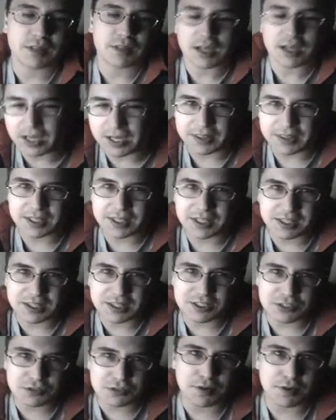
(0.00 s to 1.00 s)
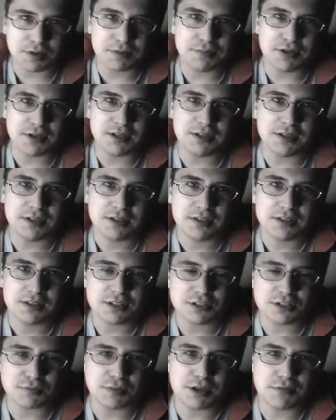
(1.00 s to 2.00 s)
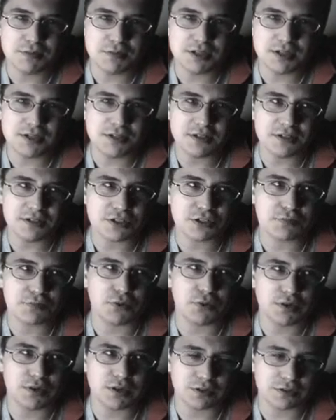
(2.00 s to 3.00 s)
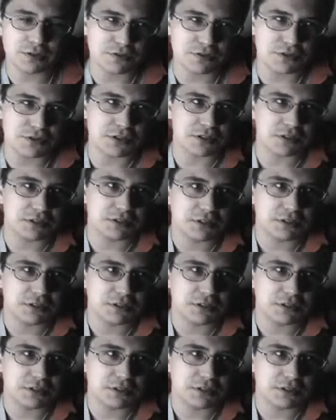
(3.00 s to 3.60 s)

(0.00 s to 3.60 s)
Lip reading: And I think these may be spoilers.